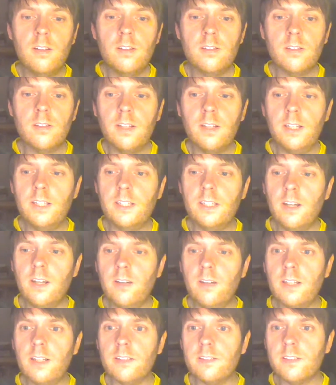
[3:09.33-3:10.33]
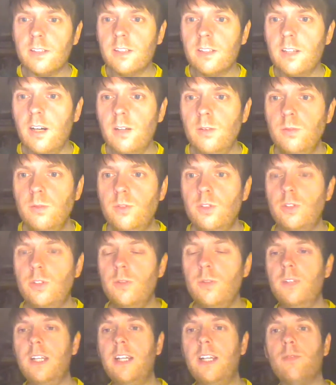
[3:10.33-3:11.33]
There you go. That's the code
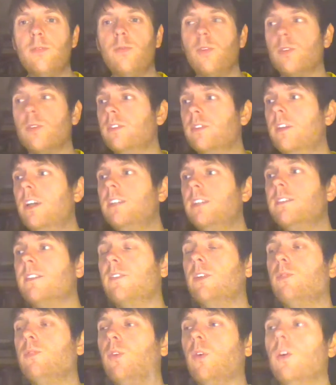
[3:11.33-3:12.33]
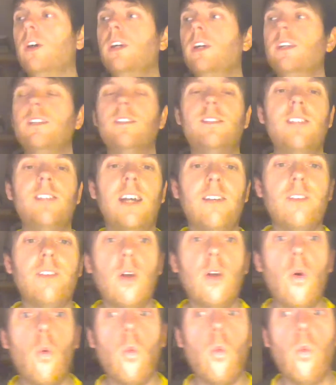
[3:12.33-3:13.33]
you need for tonight,
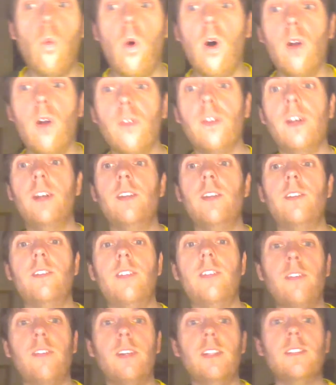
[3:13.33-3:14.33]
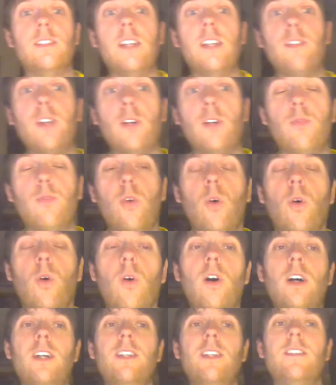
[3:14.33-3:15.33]
704-717. It's
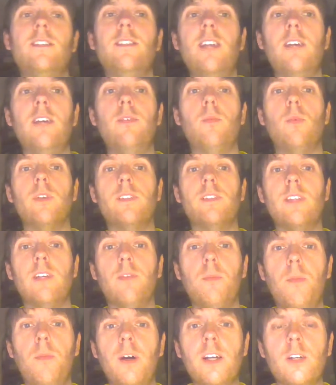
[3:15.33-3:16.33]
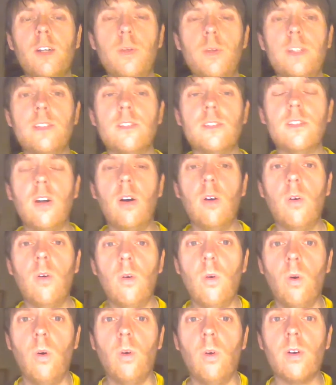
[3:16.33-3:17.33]
704-717,
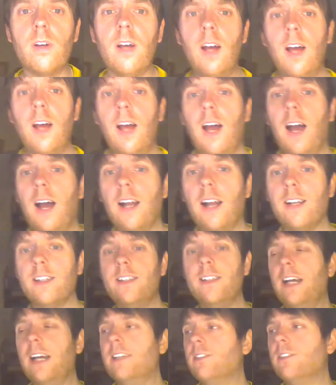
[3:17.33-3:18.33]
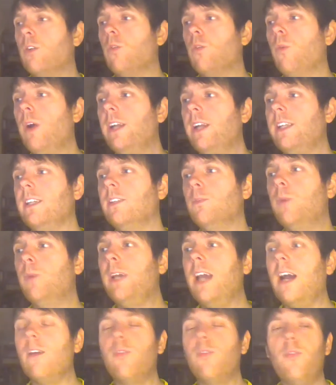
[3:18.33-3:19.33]
myquiz.org, and get ready.
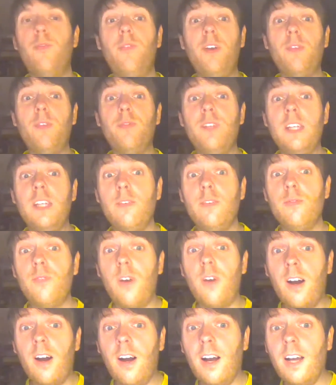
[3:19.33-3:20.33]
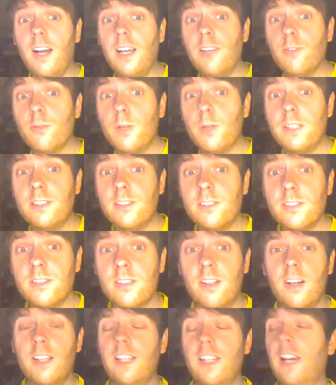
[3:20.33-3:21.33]
We have 55 questions
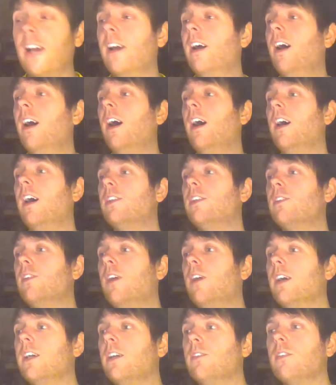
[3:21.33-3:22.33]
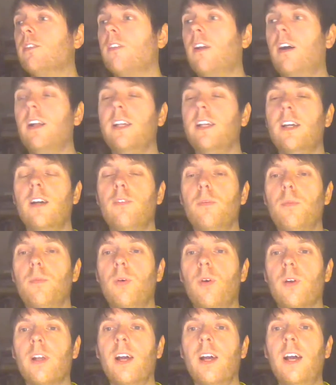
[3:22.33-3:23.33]
tonight. Yeah, I thought I'd go slightly
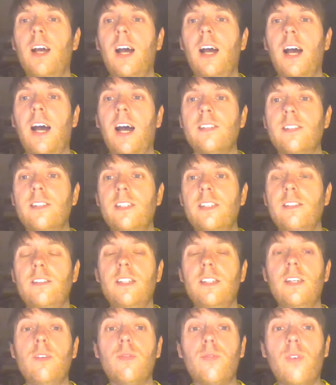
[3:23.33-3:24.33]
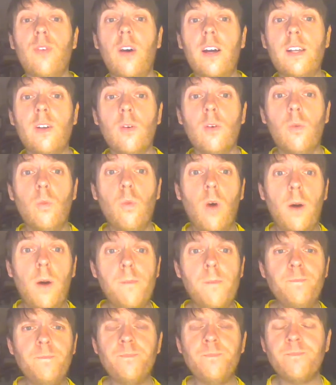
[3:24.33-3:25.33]
overboard as it is the final
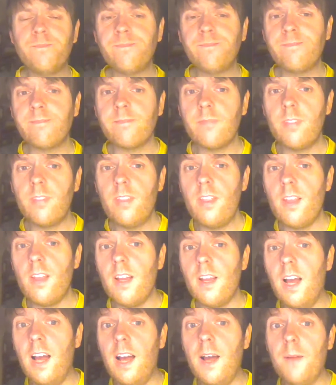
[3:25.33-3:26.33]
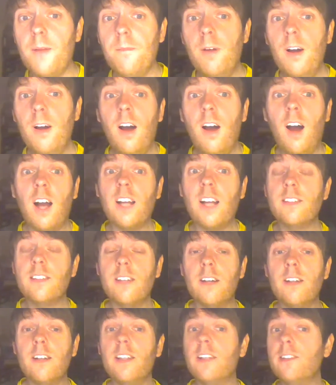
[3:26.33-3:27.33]
one. I can
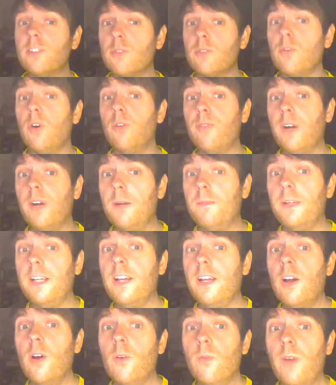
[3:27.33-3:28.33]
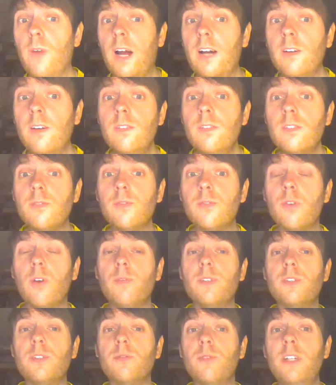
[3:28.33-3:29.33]
tell you those are all family round for
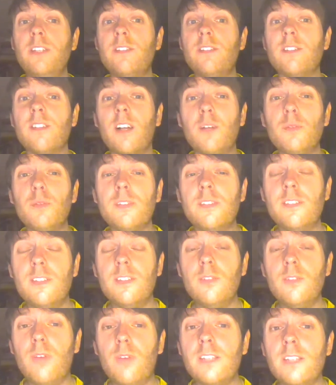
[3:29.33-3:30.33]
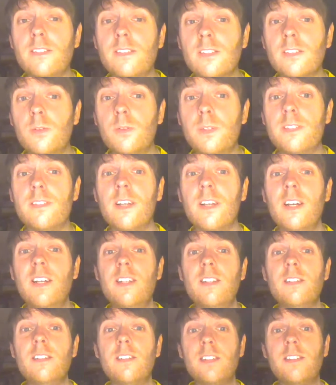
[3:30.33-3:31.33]
obvious reasons. And I was still writing the quiz
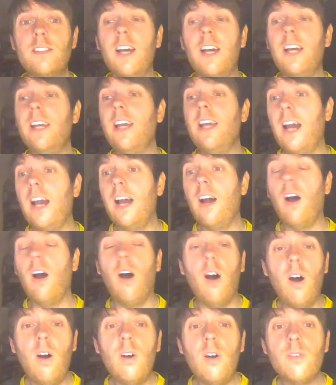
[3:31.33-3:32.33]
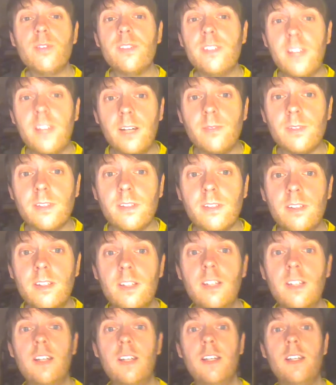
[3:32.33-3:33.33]
today at 7:30.
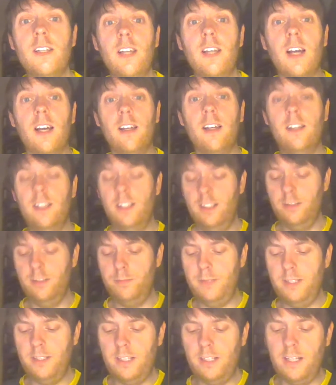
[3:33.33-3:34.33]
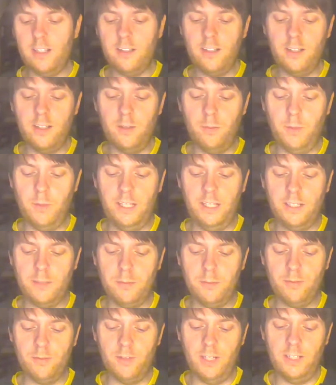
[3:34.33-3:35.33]
Yeah, it's been that kind of week,
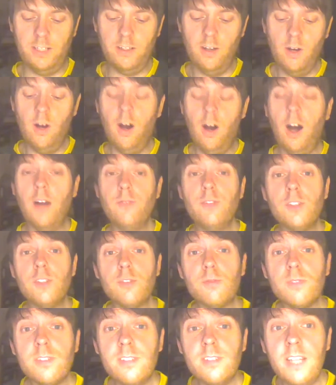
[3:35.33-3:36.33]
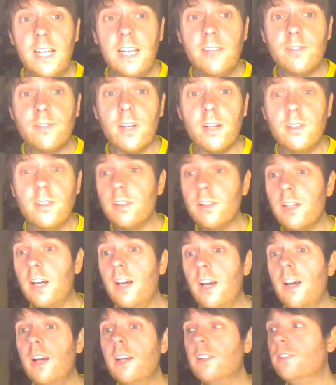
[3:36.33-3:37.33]
I'm afraid. I've just received
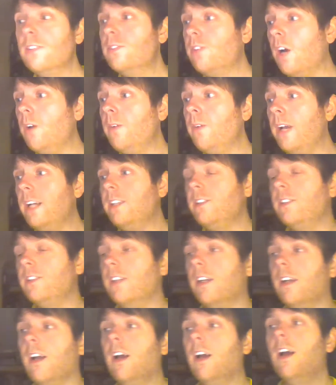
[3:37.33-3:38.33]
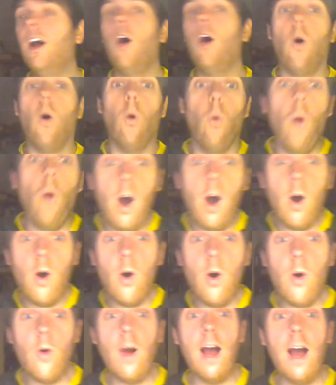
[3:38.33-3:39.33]
another donation.
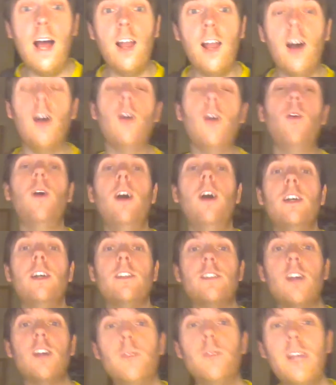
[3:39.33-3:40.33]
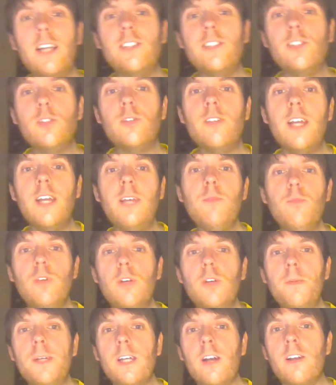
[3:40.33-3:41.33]
Whoa, hello. So yes, your name
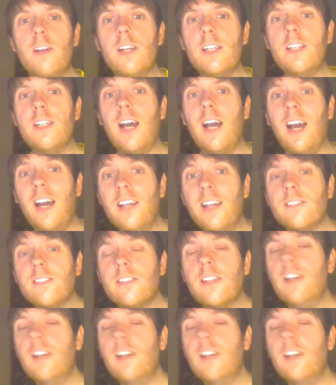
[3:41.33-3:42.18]
will be going in the hat.